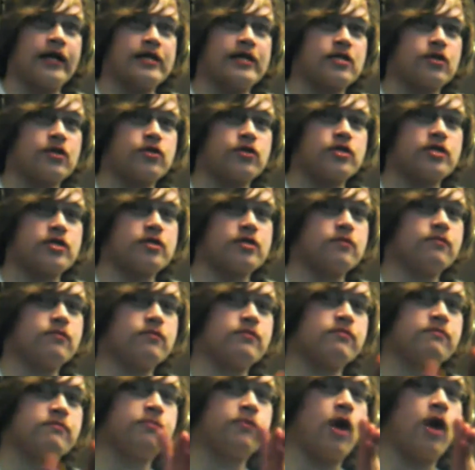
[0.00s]
guess I'll just
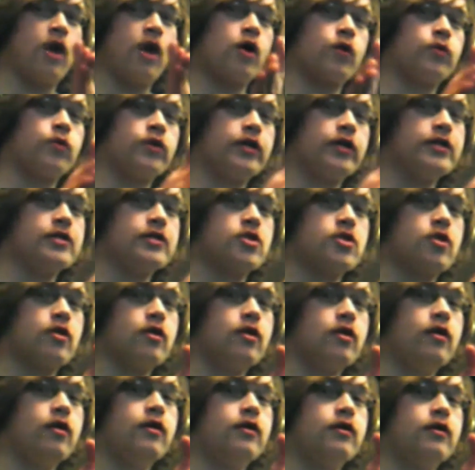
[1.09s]
awkwardly insert
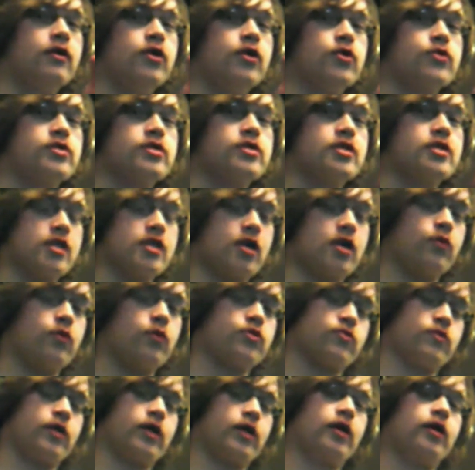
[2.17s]
Ghost in the Shell
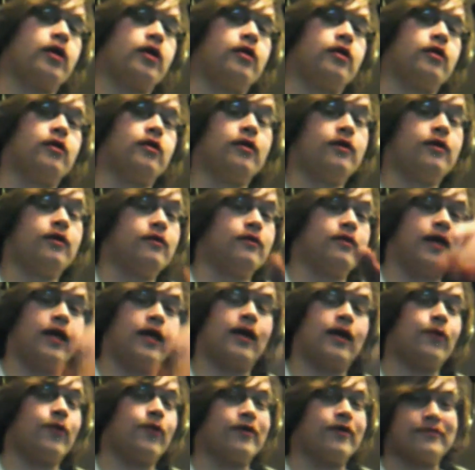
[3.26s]
was really good.
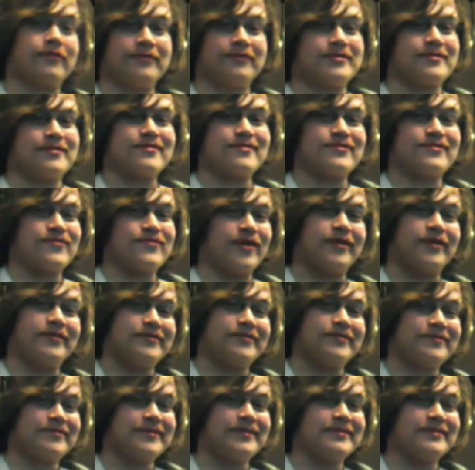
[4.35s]
Anyway, it's fine.
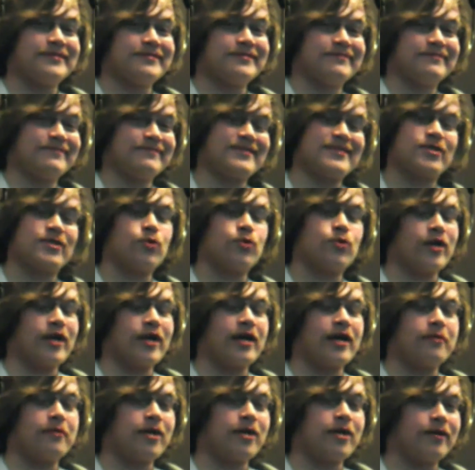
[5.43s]
It's cool
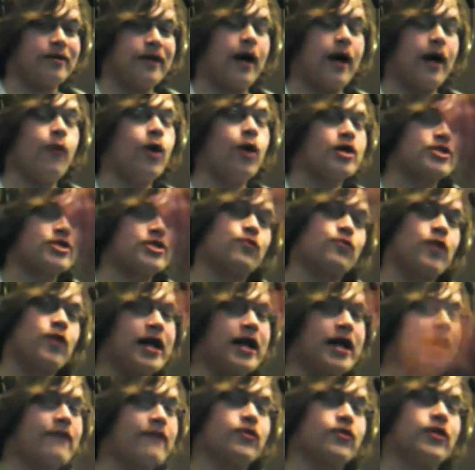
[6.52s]
anime. I watched it right
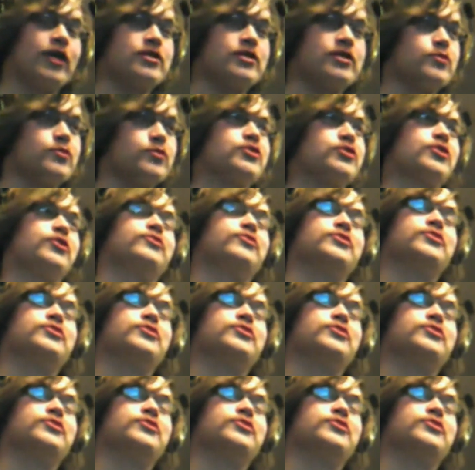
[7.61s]
after last week's show,